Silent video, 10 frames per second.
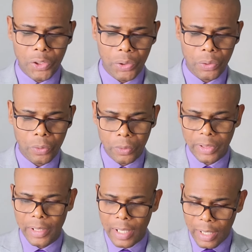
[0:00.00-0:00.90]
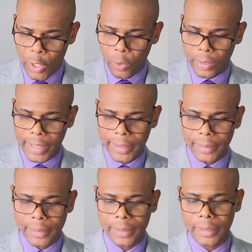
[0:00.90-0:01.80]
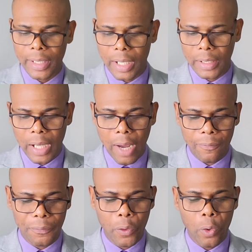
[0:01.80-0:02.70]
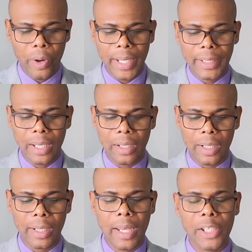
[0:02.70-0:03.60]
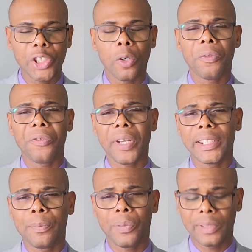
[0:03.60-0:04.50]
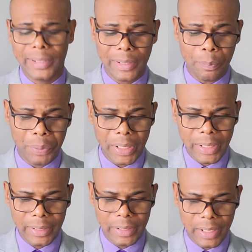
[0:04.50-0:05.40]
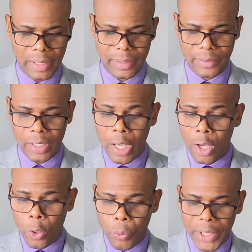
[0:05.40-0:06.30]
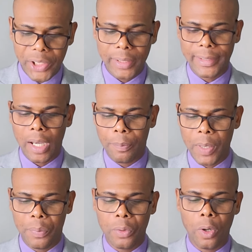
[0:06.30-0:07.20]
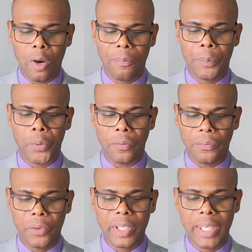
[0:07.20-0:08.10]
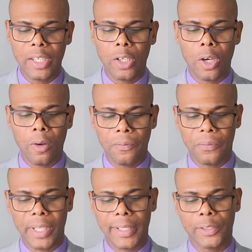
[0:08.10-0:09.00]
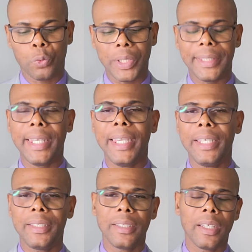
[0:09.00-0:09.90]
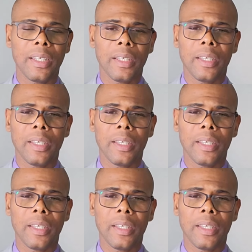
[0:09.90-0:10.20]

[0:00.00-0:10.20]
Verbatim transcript: to their callings and avoid a clash of responsibilities, which is capable of provoking conflicts within